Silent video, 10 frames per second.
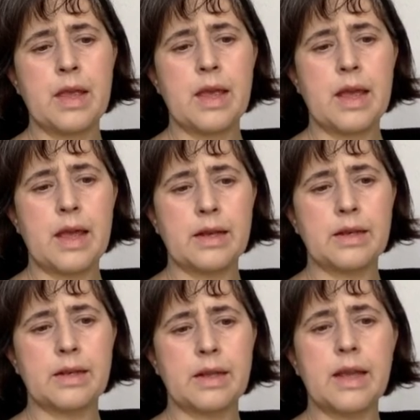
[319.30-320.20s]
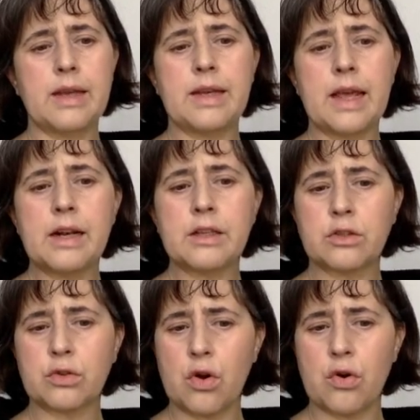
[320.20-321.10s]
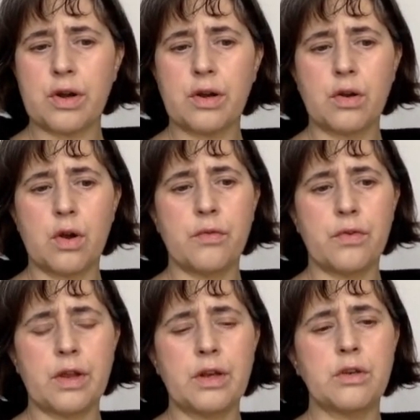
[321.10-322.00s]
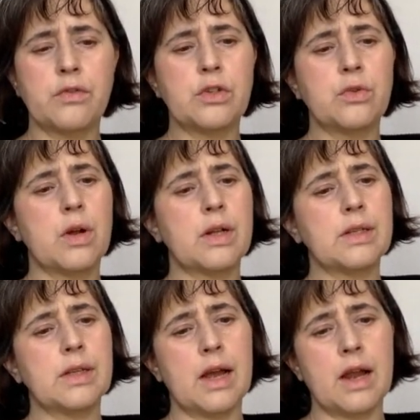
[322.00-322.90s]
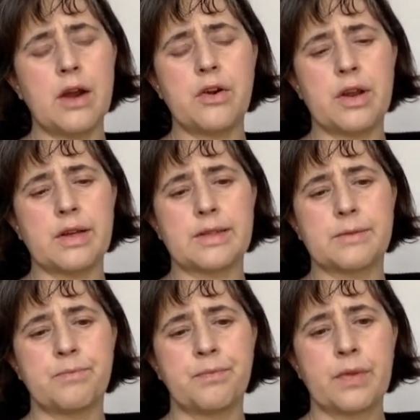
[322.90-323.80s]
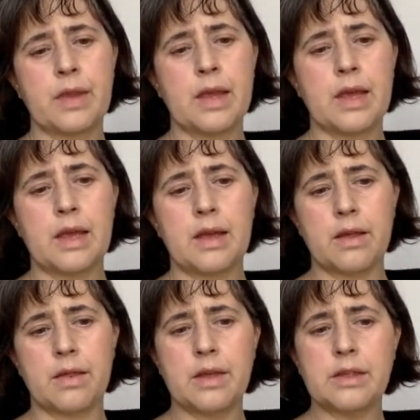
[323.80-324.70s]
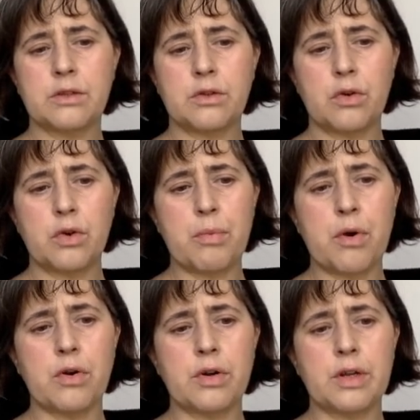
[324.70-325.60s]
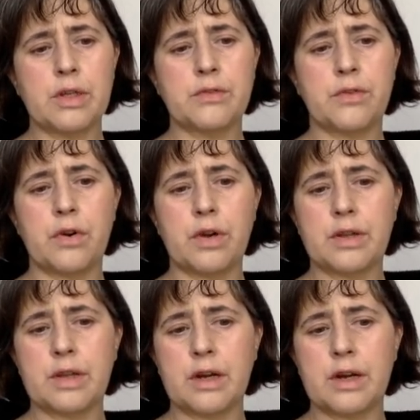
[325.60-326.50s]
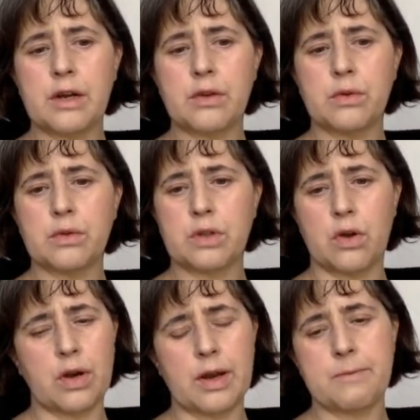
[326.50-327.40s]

and a detailed scoring of individual areas. Uh, this report is for internal use only.